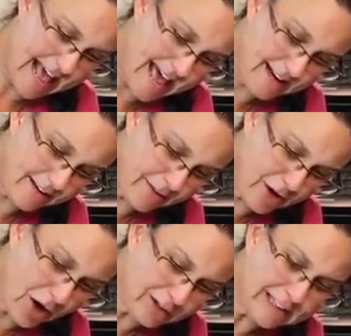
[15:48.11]
and the
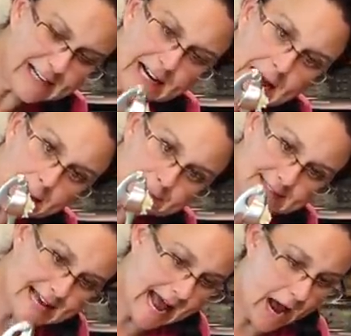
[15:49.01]
garlic, it
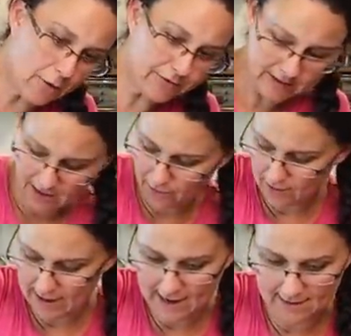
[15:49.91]
comes out the
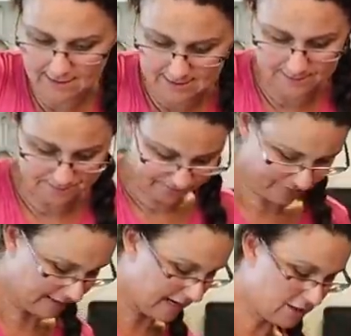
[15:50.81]
other end.
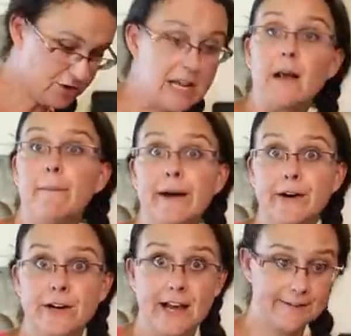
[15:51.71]
And I just take a
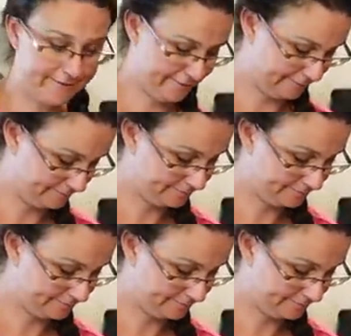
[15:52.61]
butter knife.